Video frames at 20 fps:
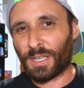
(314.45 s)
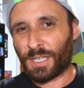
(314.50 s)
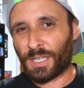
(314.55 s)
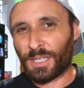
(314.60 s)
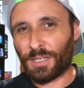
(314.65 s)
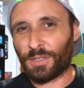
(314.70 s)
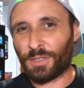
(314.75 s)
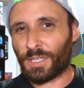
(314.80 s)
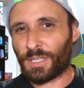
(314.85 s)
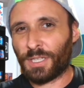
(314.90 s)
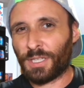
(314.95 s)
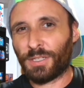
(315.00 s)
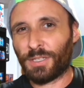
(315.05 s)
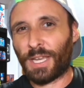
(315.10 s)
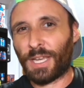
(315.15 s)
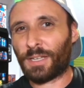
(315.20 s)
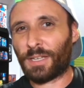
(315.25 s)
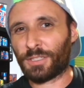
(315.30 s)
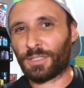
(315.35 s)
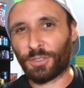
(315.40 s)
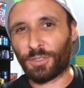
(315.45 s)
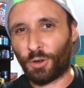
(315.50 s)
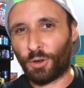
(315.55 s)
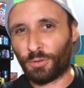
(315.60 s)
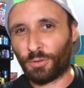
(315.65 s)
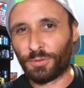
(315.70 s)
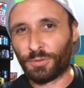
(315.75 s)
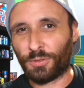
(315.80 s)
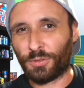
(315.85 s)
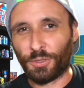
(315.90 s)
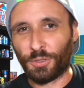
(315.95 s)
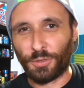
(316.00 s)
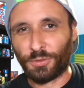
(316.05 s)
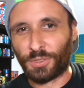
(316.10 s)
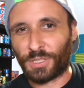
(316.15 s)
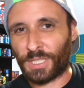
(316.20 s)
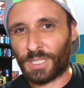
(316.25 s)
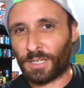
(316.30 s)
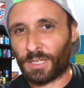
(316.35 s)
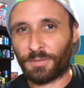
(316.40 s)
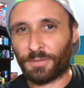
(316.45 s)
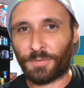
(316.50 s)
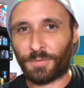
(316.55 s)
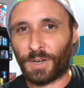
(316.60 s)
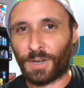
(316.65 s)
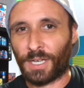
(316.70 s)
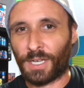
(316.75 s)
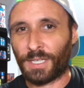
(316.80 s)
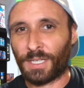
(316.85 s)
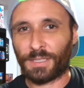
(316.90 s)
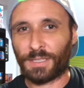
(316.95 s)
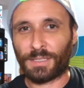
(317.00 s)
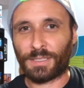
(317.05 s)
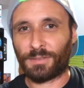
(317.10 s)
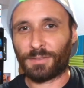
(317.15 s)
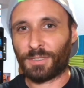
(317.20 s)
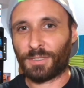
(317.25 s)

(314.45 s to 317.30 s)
he had his own new set of friends,